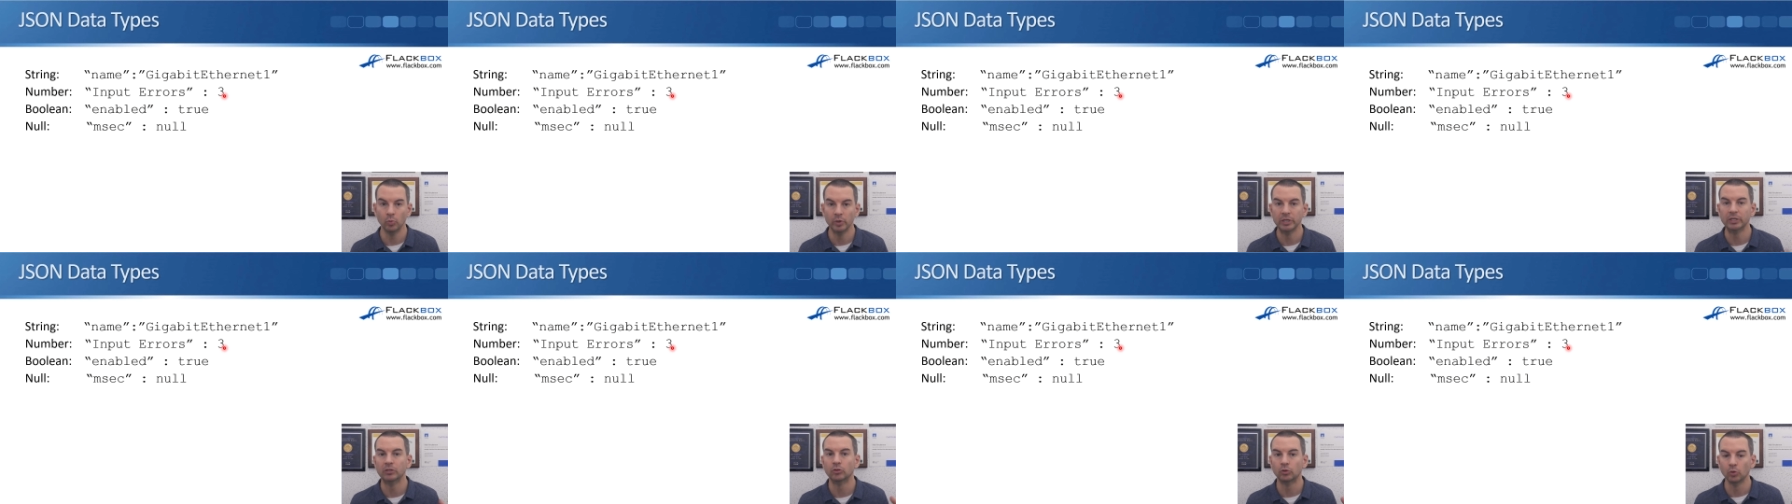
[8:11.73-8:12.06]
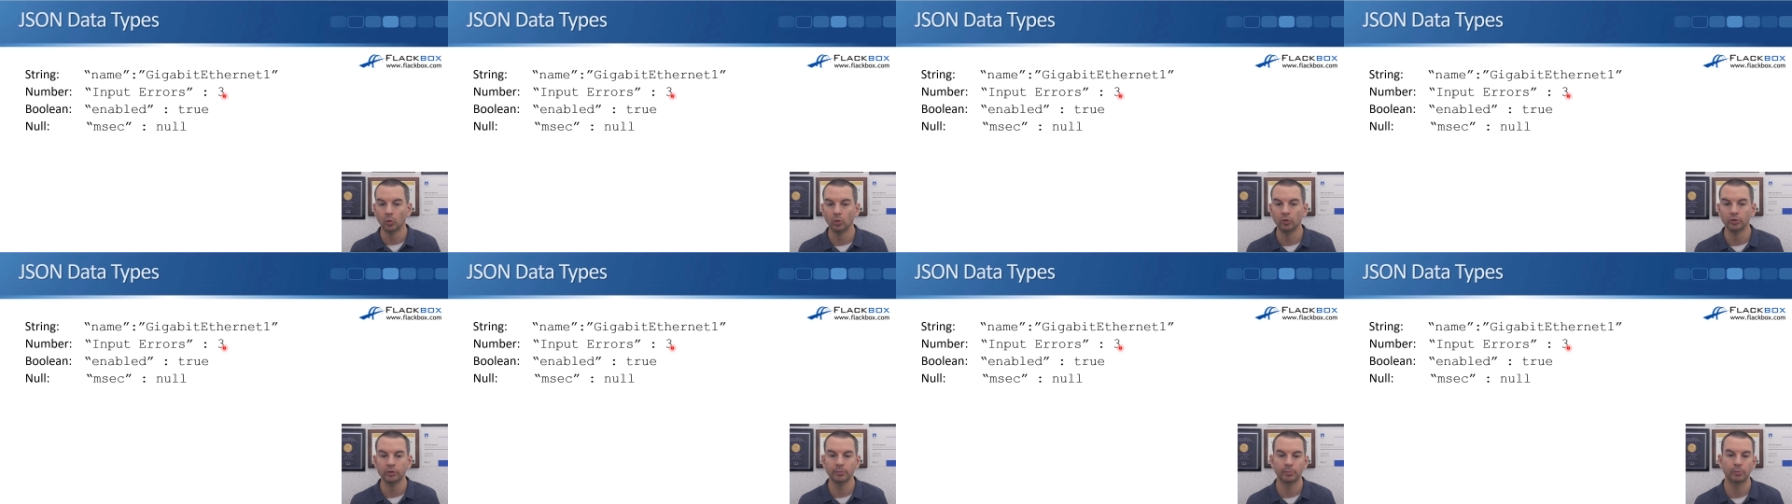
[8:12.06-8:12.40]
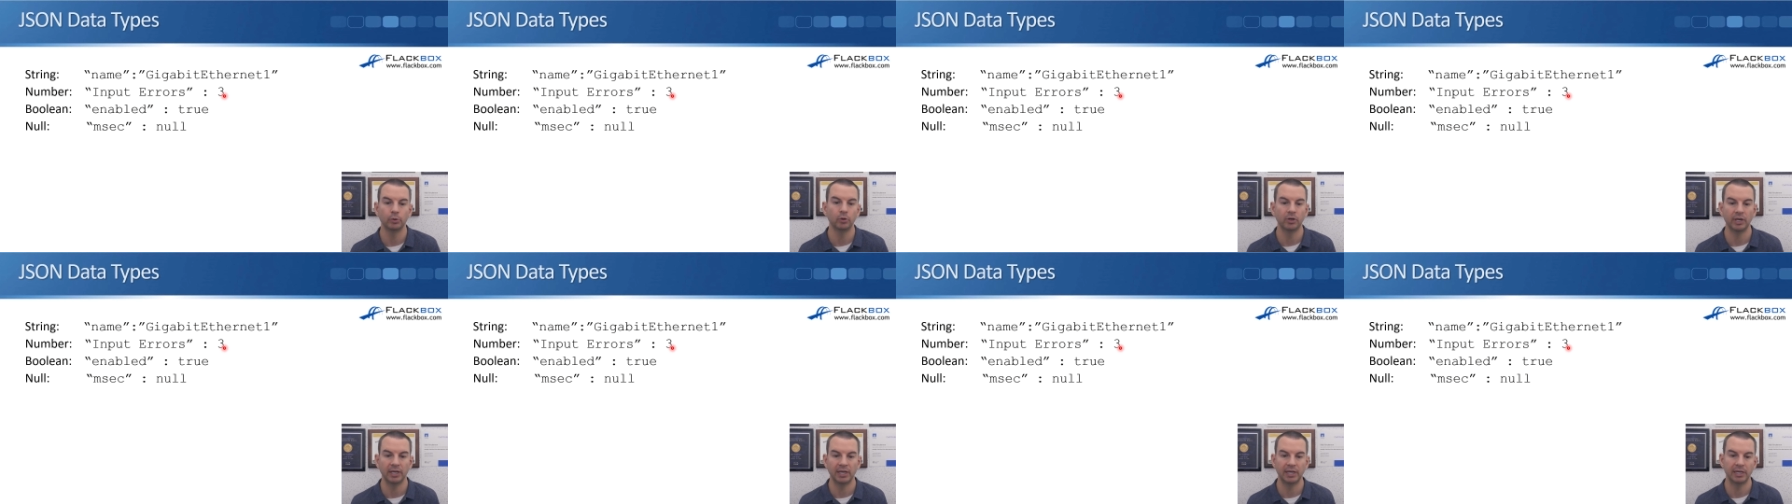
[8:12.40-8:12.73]
we don't
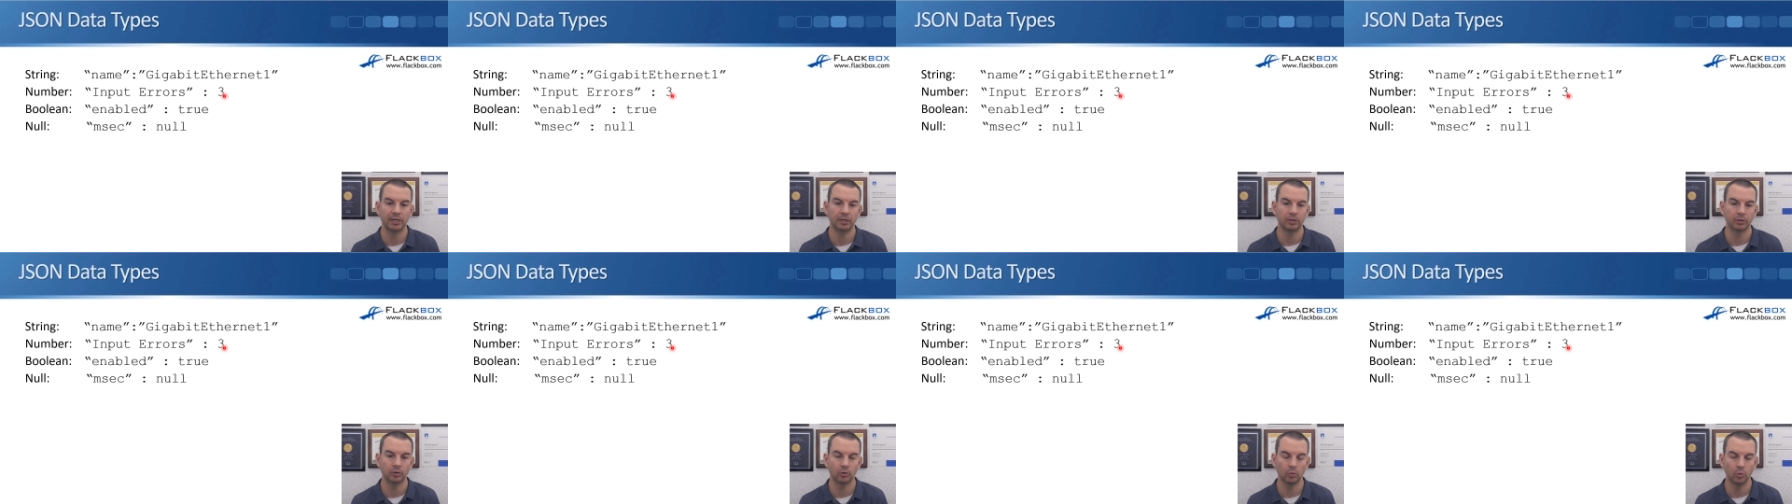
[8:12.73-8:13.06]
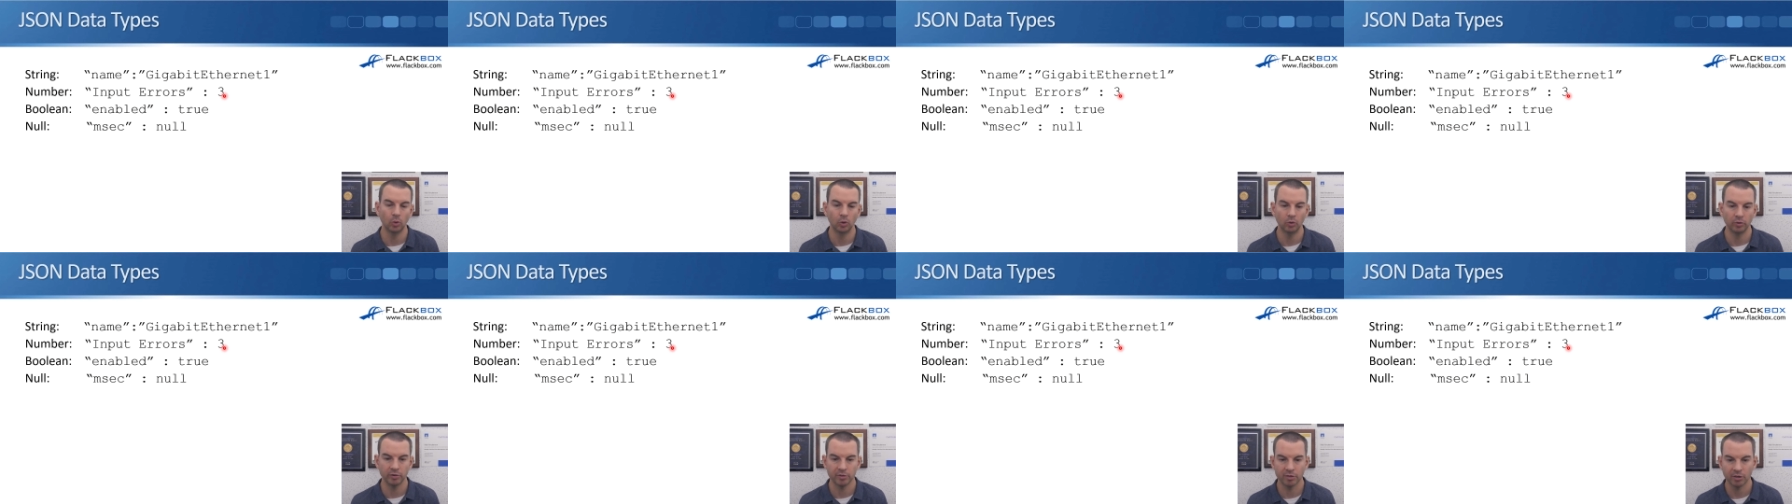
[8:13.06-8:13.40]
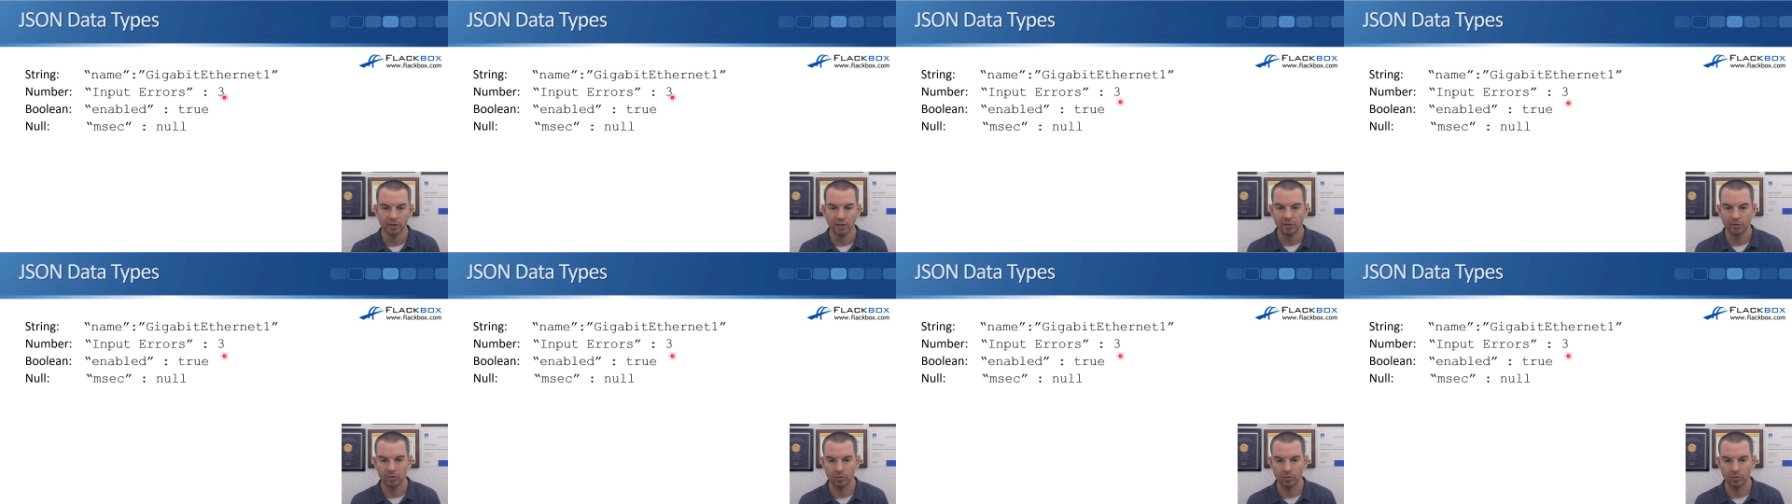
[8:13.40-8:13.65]
put it in quotes.